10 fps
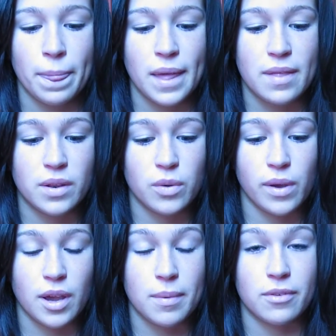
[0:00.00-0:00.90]
And then you
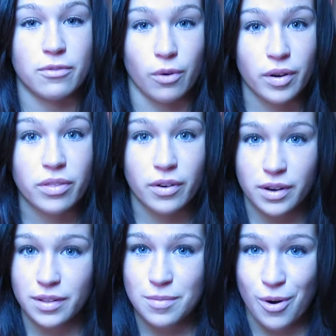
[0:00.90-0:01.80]
wake up at
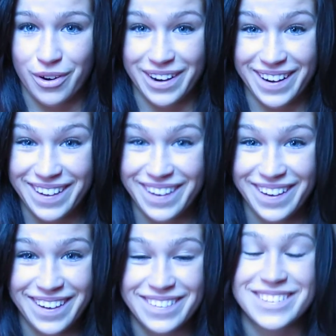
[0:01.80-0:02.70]
4:30 in the morning. It
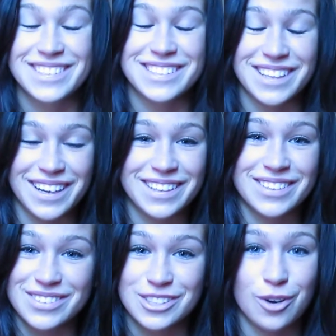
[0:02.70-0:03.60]
sucked.
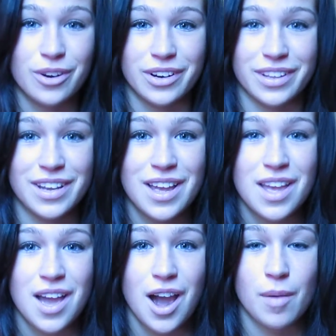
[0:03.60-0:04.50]
It was so early.
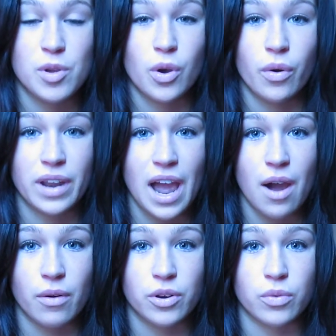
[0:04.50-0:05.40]
You go
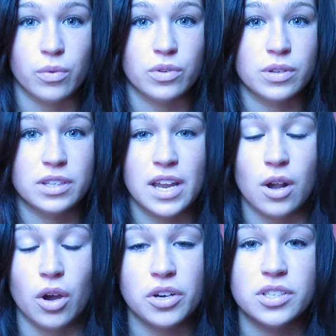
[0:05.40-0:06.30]
down, you
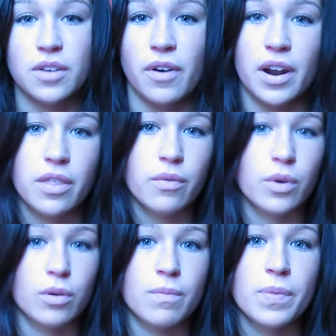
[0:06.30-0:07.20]
take all your stuff out of the
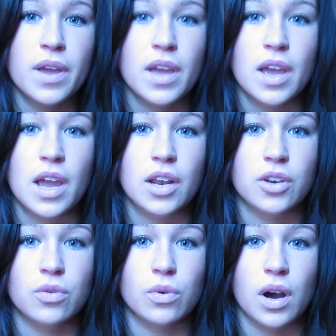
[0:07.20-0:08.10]
room, and
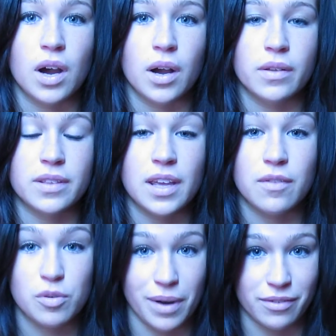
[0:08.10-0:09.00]
they
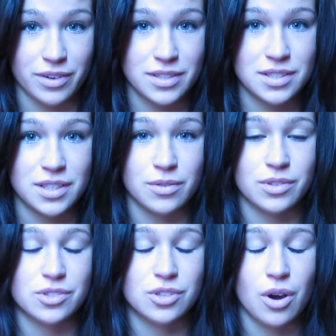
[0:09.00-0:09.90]
give you breakfast. It
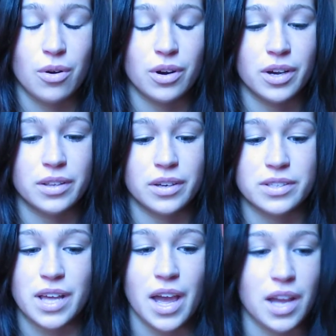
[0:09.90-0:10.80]
was so good.
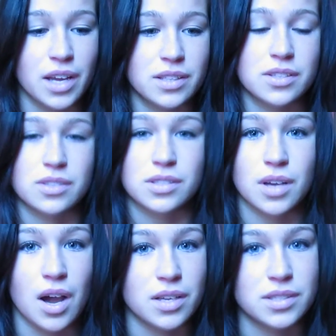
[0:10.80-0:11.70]
There's eggs, there's
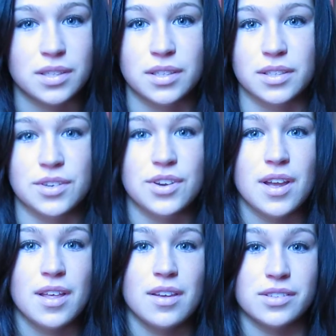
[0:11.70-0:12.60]
sausage,
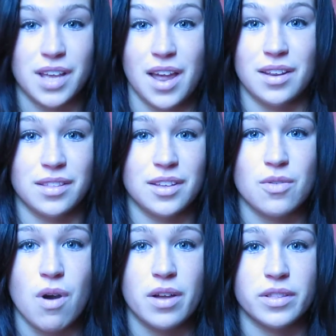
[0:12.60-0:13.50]
there's anything
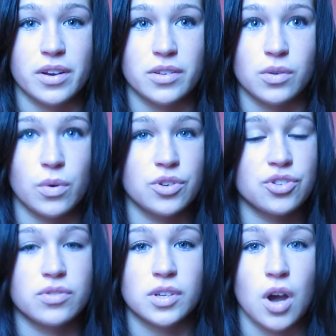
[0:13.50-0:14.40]
you want. There's
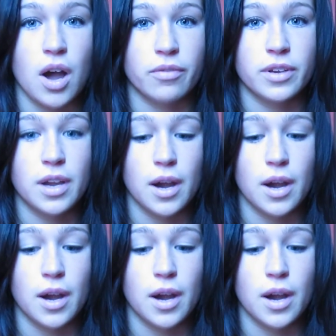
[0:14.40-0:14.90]
orange juice and coffee.